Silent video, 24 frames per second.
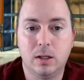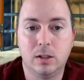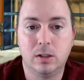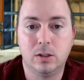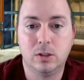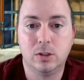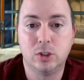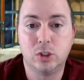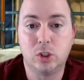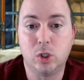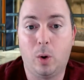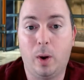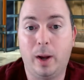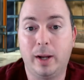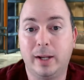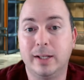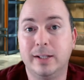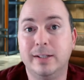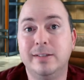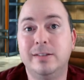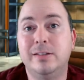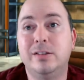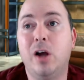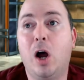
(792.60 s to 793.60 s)
So I
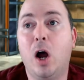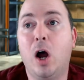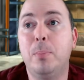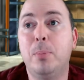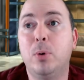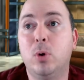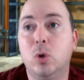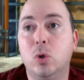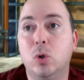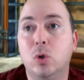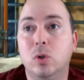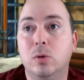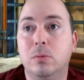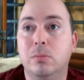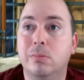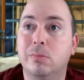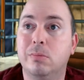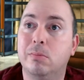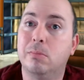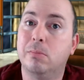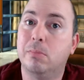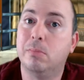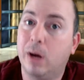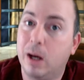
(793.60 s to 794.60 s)
could double
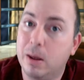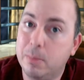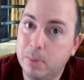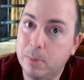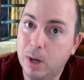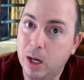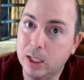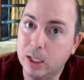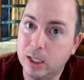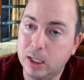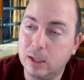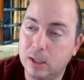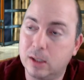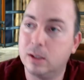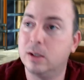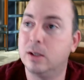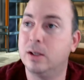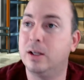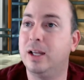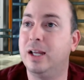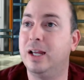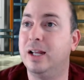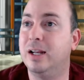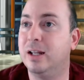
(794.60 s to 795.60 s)
my money
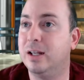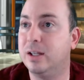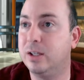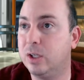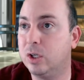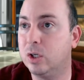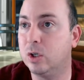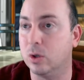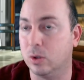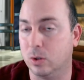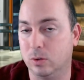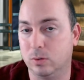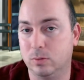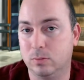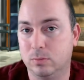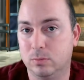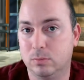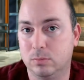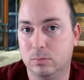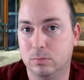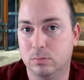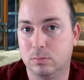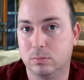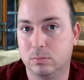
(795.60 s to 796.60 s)
in a year
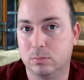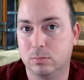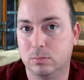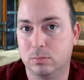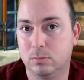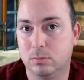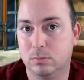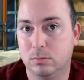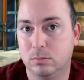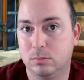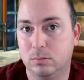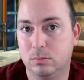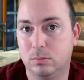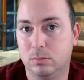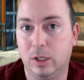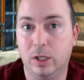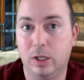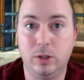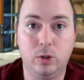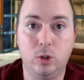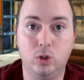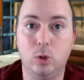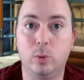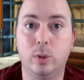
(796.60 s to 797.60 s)

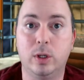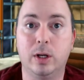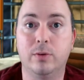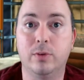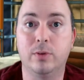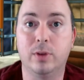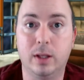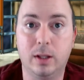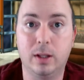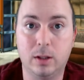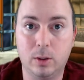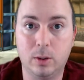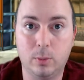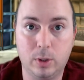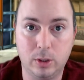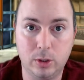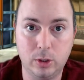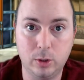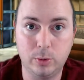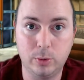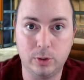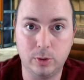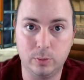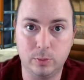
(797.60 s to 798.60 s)
and do whatever the hell I want to do
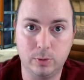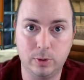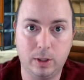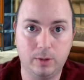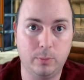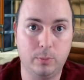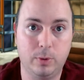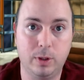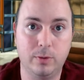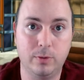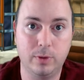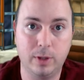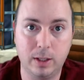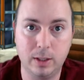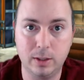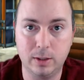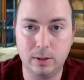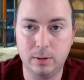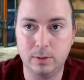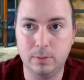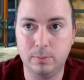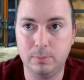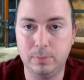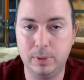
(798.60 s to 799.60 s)
with it, whatever that
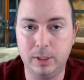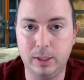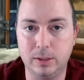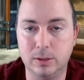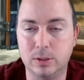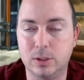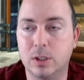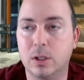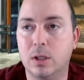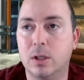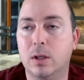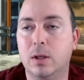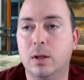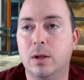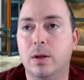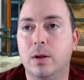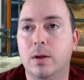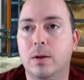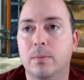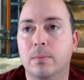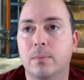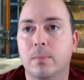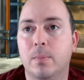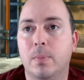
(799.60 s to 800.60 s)
it means.
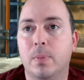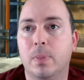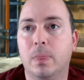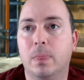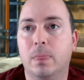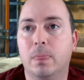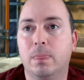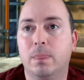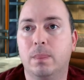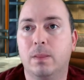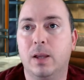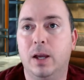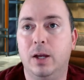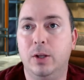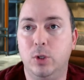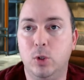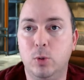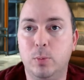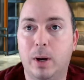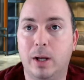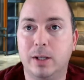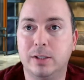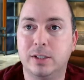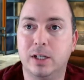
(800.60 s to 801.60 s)
And you
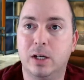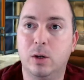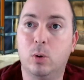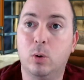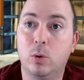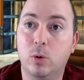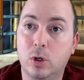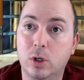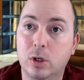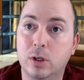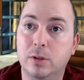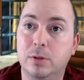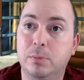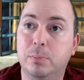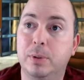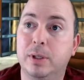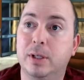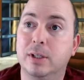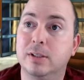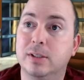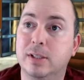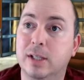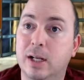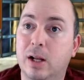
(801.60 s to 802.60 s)
might say, oh, good,
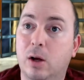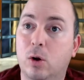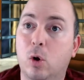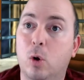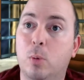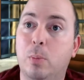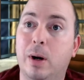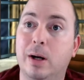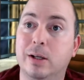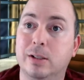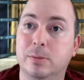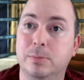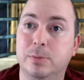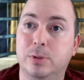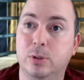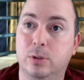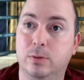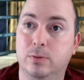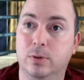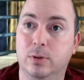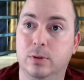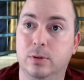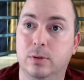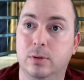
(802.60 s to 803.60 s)
because then I'll go buy some
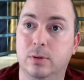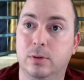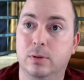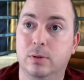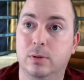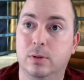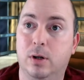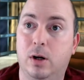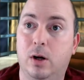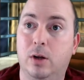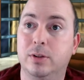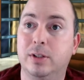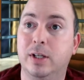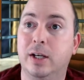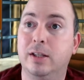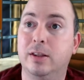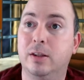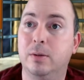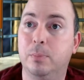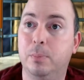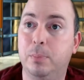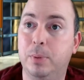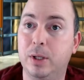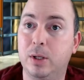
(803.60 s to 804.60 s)
silver. I'll take the
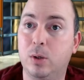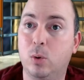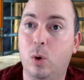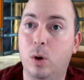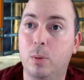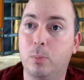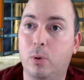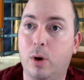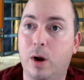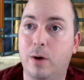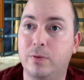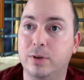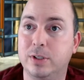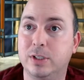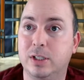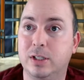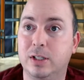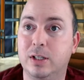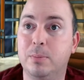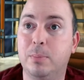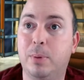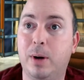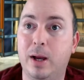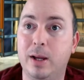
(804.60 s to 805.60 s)
Bitcoin profits and
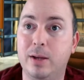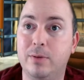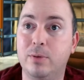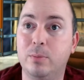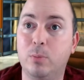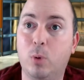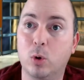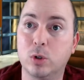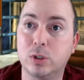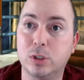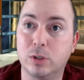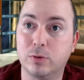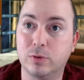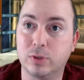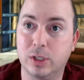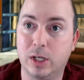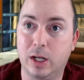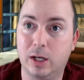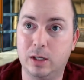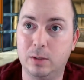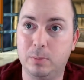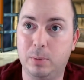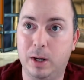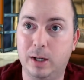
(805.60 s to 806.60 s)
then buy even more silver than I
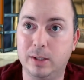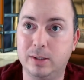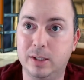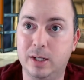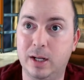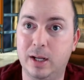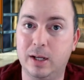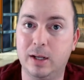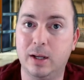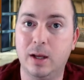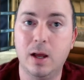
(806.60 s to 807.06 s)
could buy today.